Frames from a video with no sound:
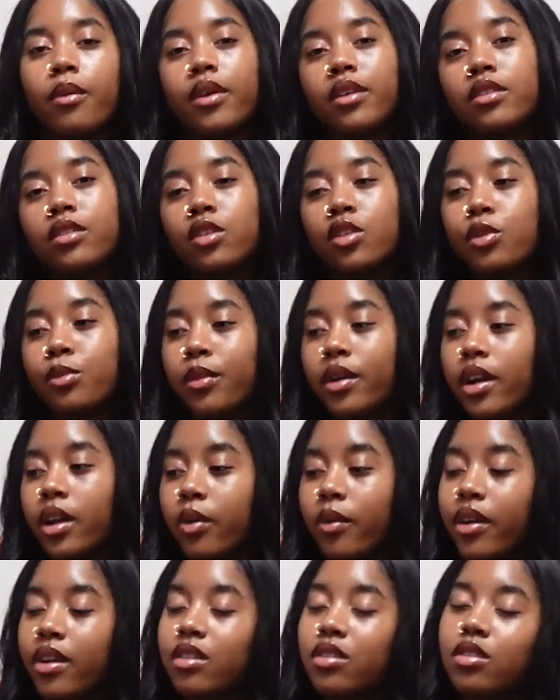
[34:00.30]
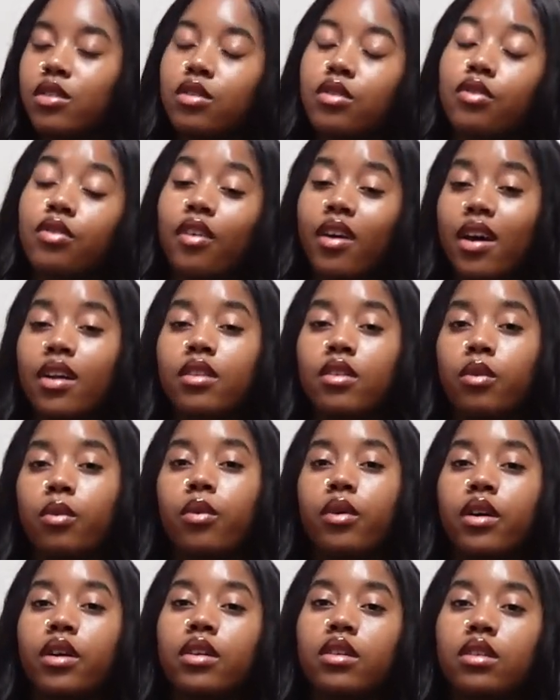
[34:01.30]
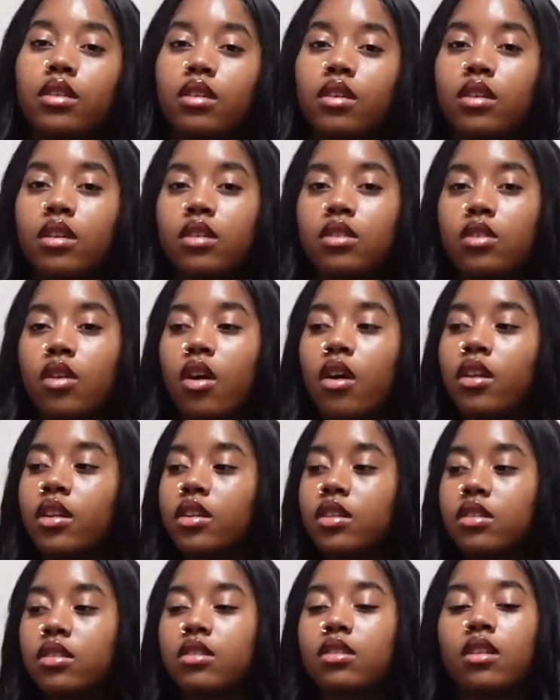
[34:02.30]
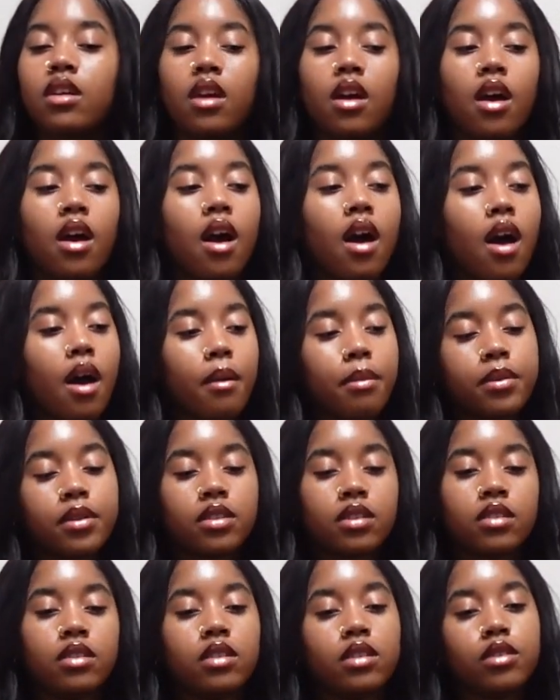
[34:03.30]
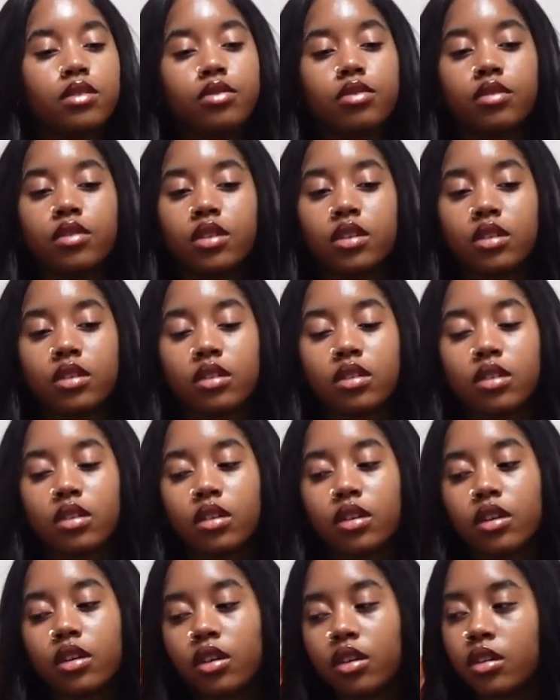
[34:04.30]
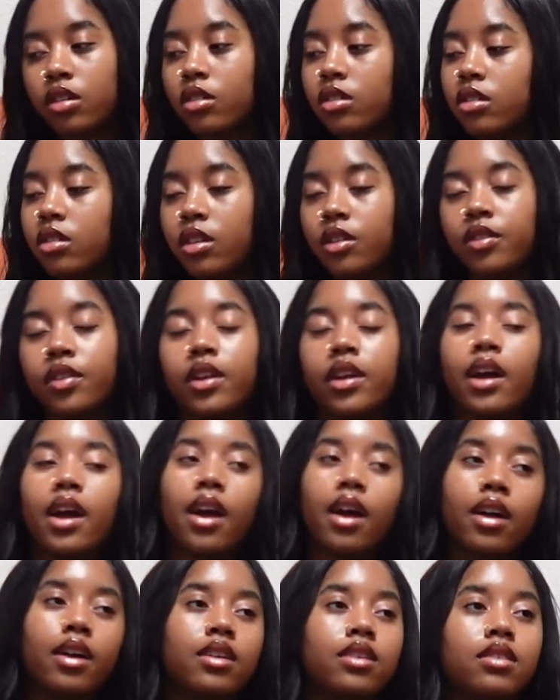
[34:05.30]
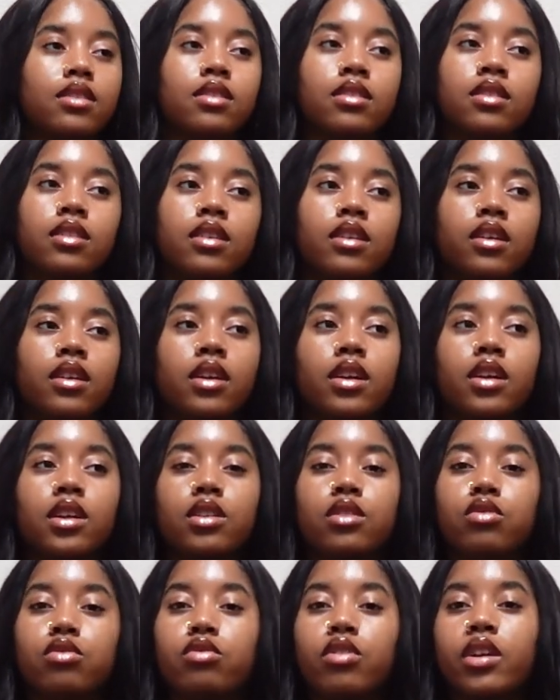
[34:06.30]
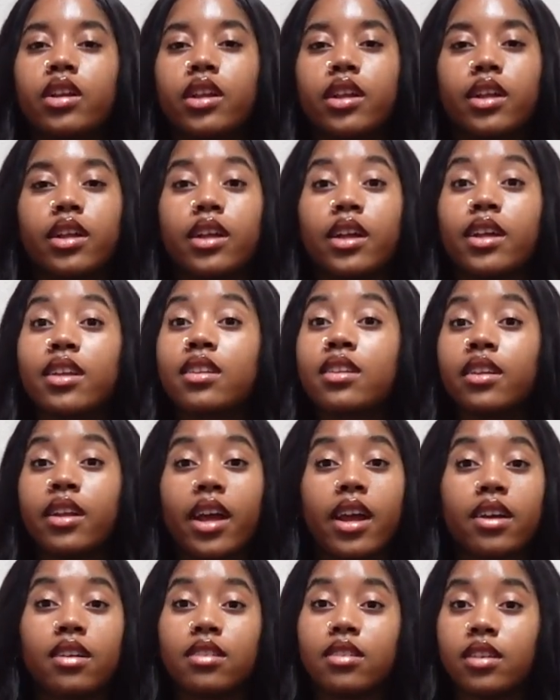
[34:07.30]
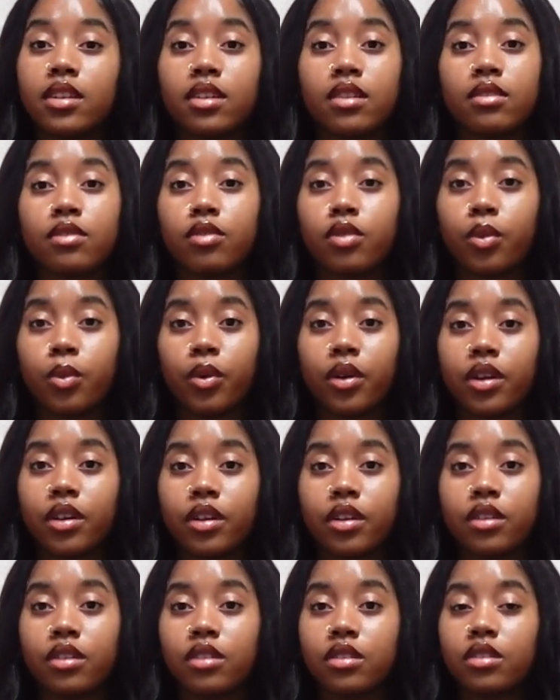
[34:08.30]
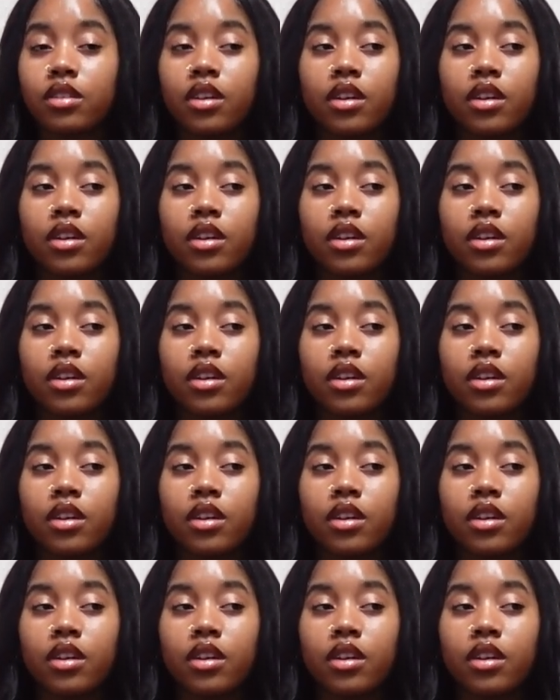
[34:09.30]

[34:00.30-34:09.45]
you marry, wait until you find the one, because all this hopping to different girls, different guys, it's nasty for one, because